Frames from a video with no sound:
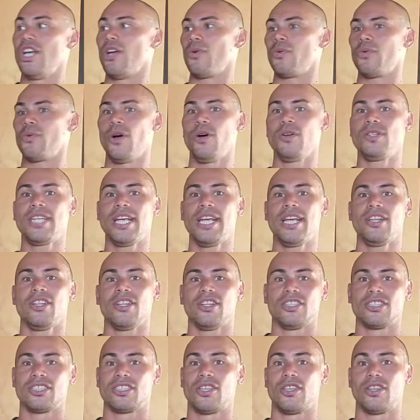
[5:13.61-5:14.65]

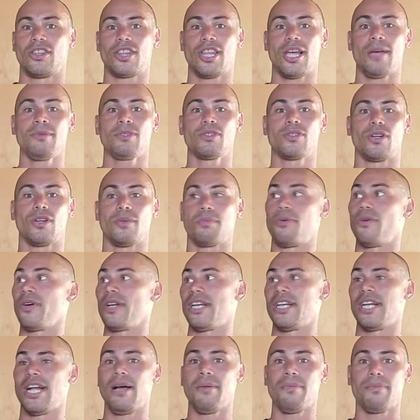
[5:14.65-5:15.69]
rotate, so the thumbs are
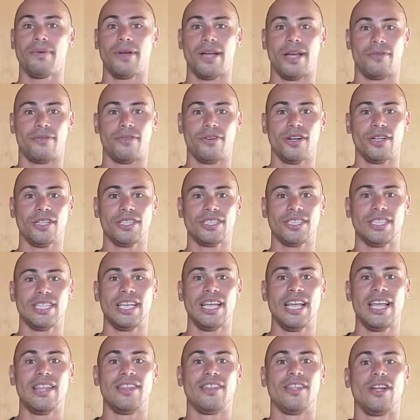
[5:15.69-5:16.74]
pointed up at first,
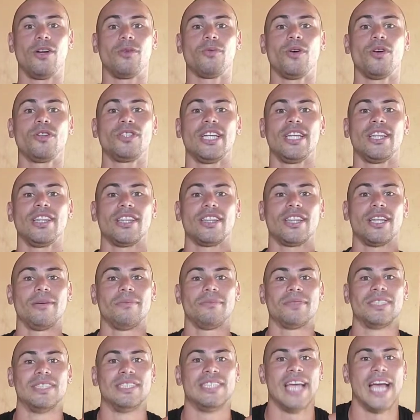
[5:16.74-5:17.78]
then I'll rotate the
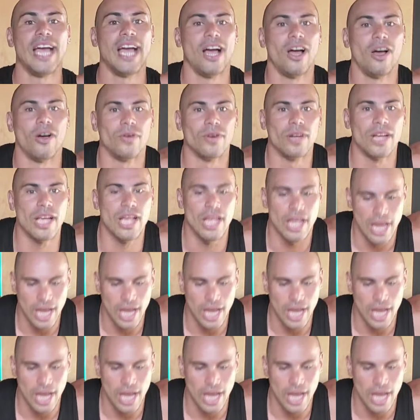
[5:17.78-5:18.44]
thumbs down,